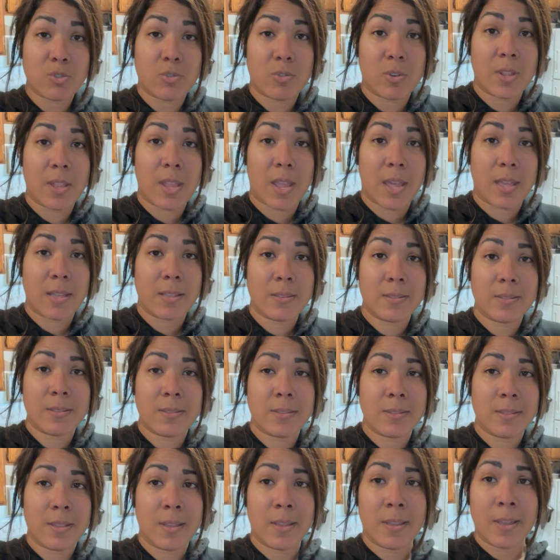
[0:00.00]
three
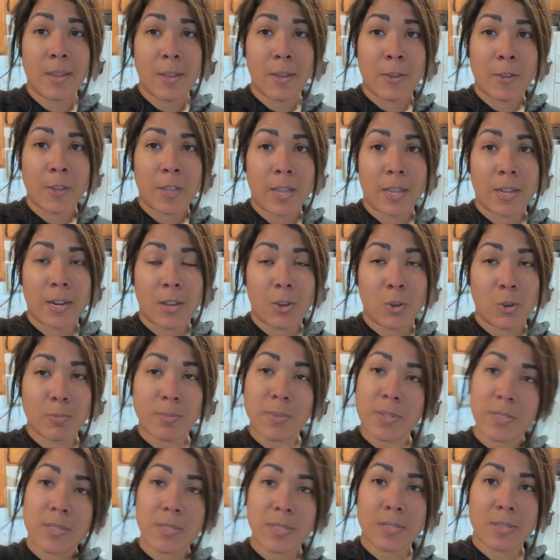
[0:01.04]
days, and I hope
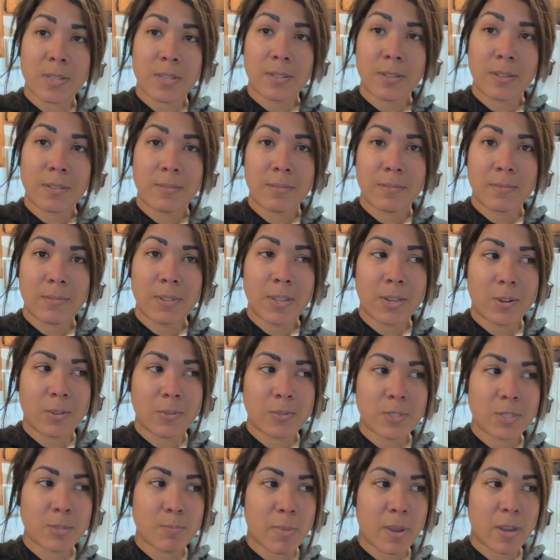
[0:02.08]
this is it, you know,
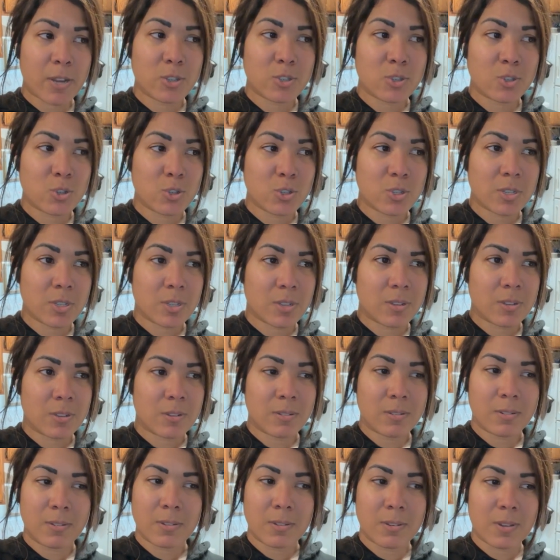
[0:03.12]
inspires you to
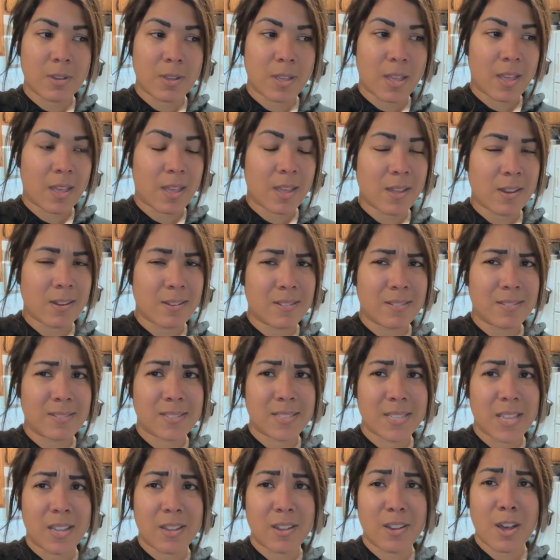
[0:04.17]
cook ahead.
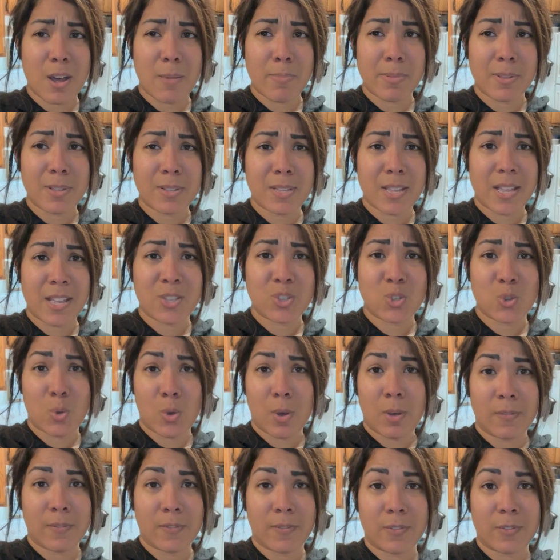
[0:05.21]
Take a couple of days
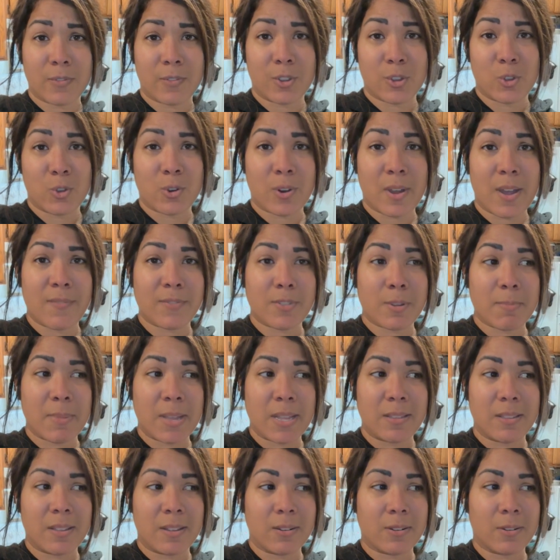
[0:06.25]
off so you don't have to
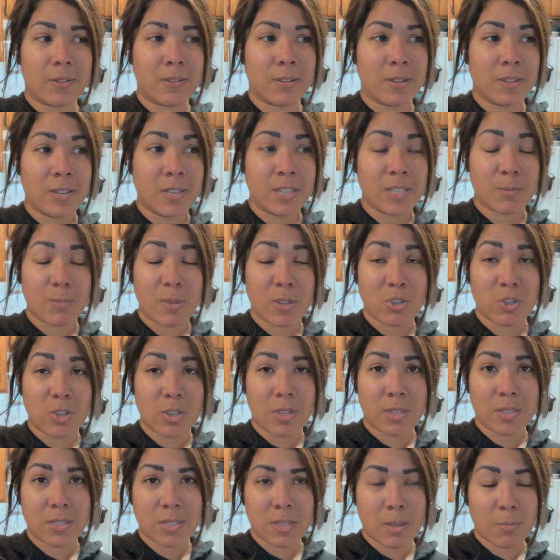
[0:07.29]
make dinner. Especially
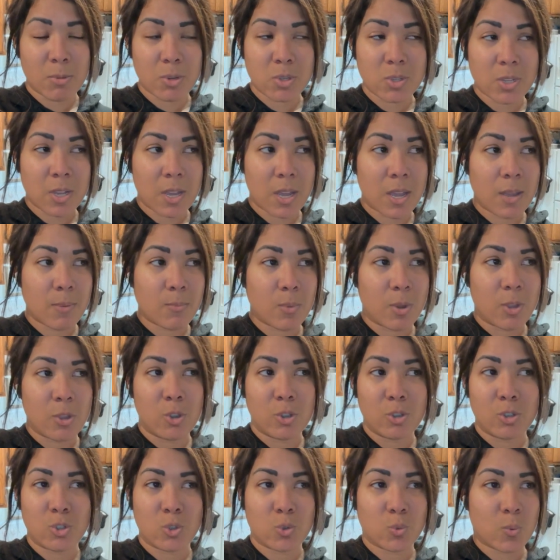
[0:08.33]
the summertime when
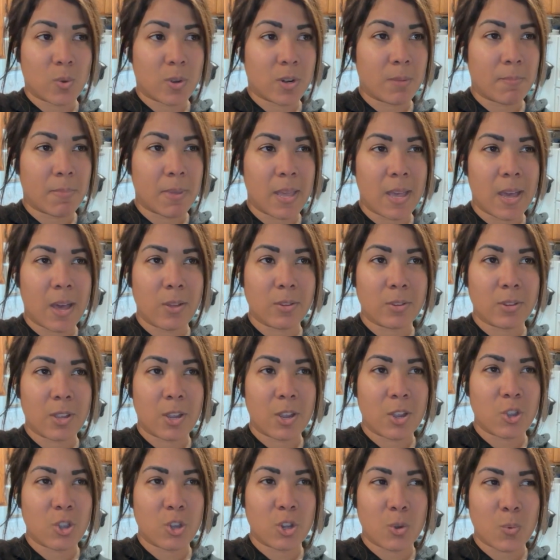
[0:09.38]
you just want to be out there
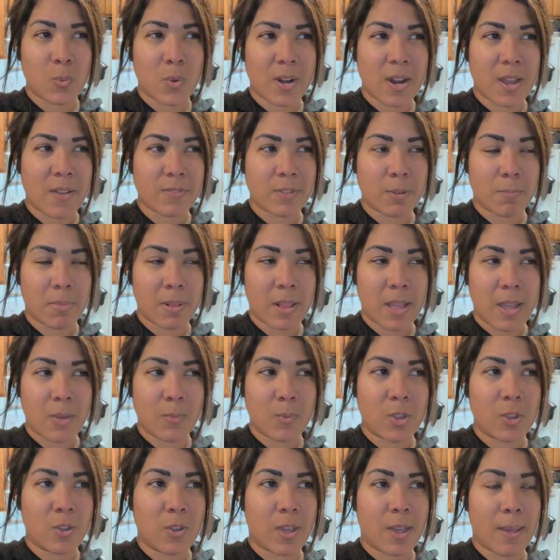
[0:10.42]
and you don't want to have to plan
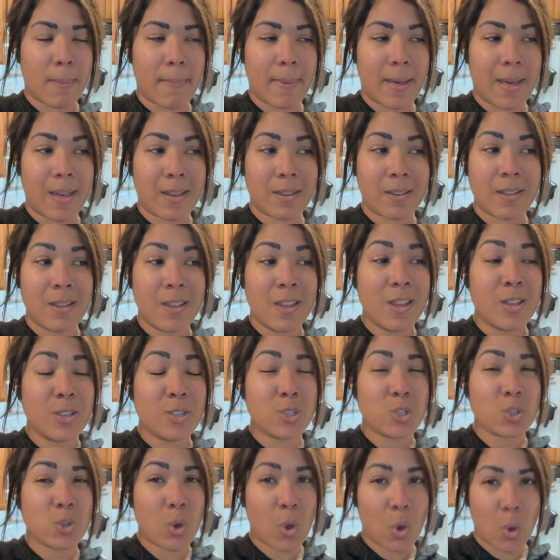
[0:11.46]
when you get back.
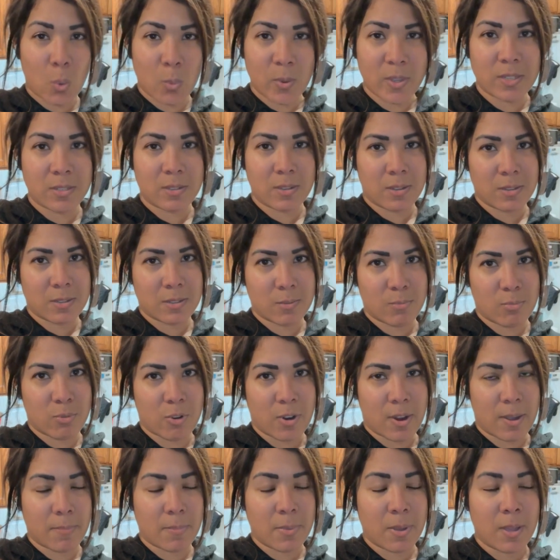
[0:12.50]
It's always good to
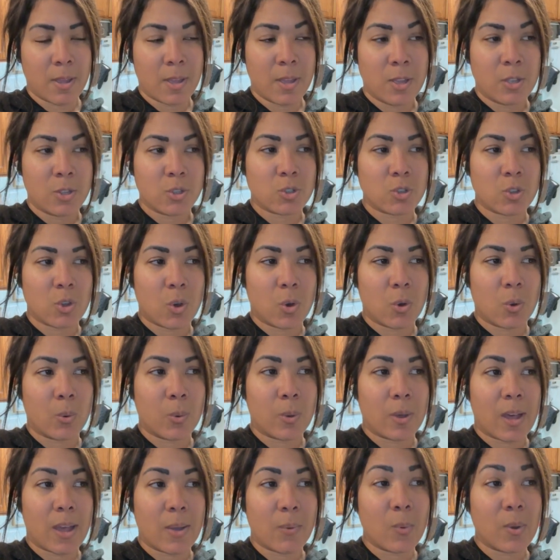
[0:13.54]
prep. So
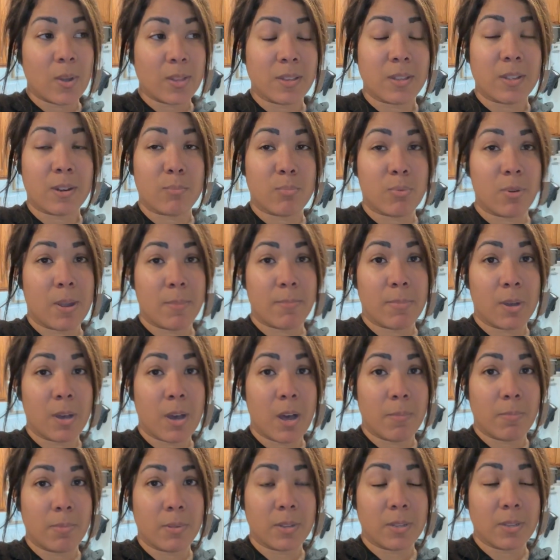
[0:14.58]
I wanted to prep a
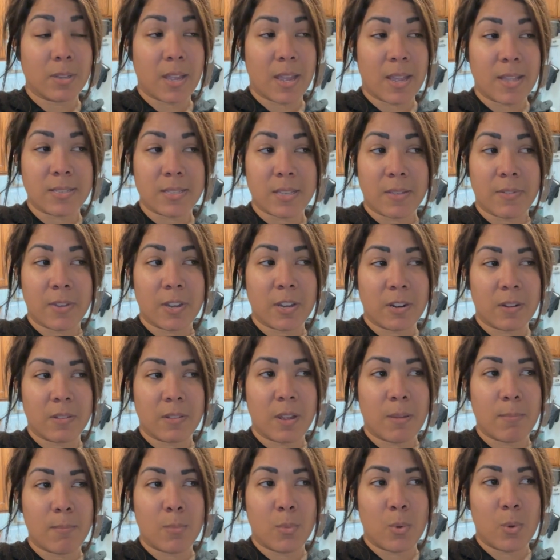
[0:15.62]
couple of days. I could have
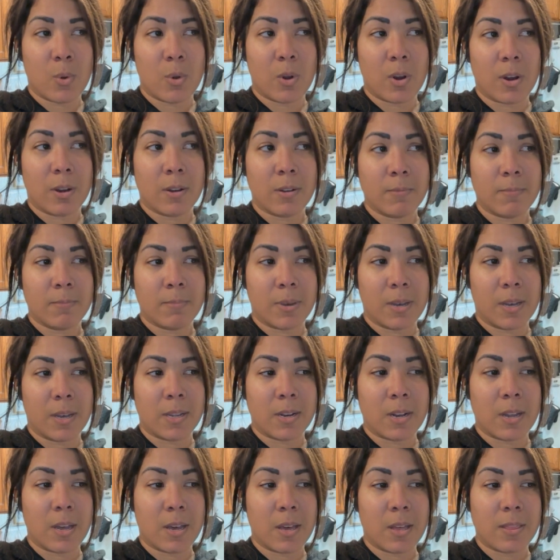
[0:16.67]
done more, but
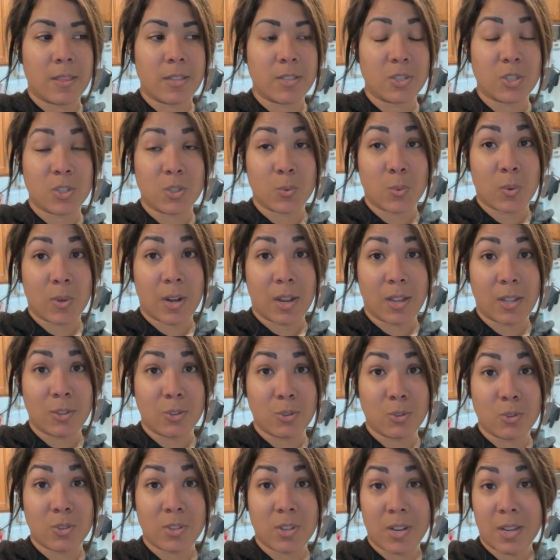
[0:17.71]
uh, this is what I could
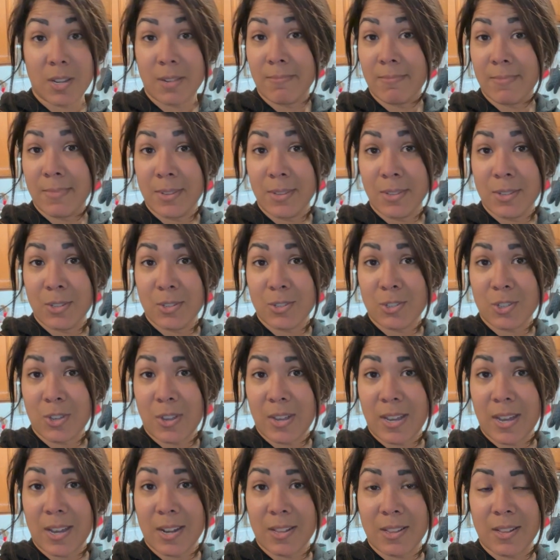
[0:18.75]
do today. So I
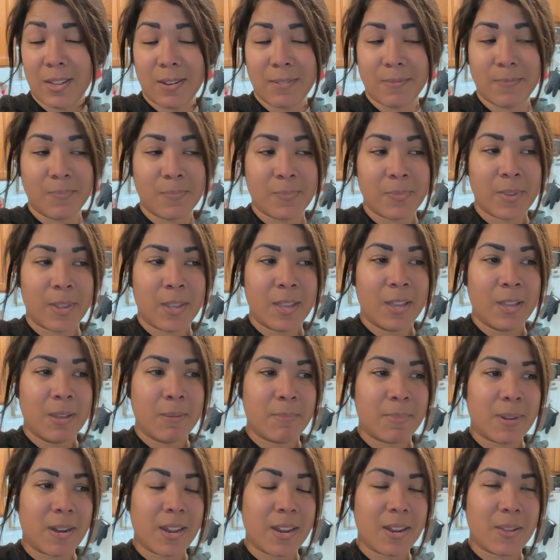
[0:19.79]
got it done.
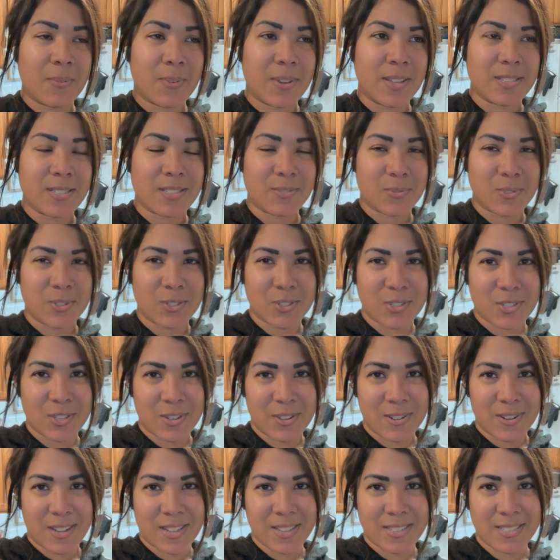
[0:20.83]
But anyways, we'll see
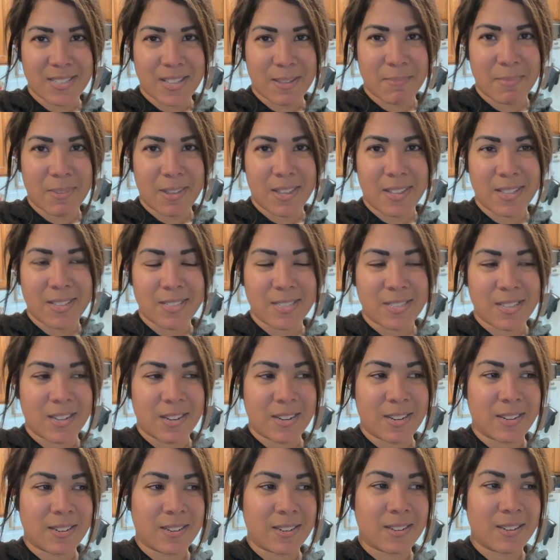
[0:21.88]
you next time, guys.
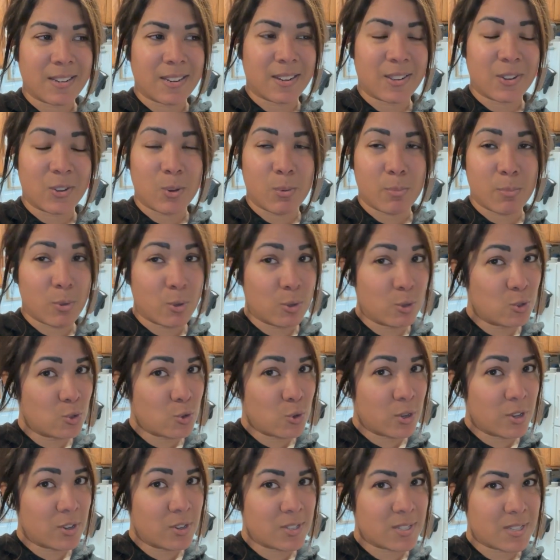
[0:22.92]
And I hope you
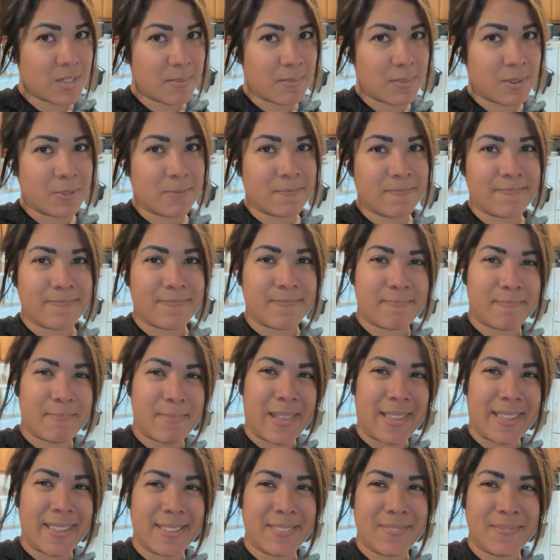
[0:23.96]
enjoy your summer.
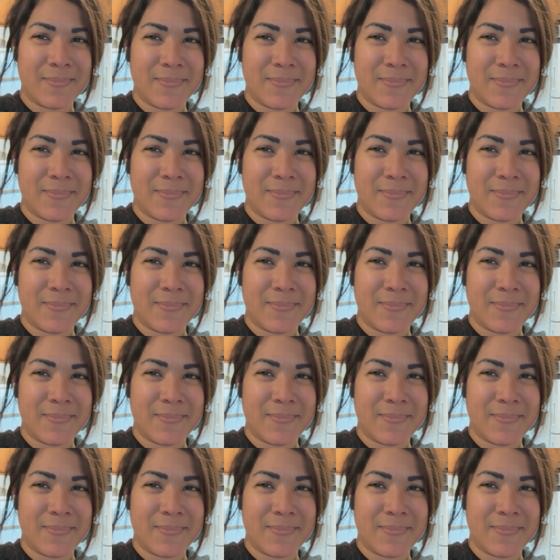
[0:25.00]
Bye.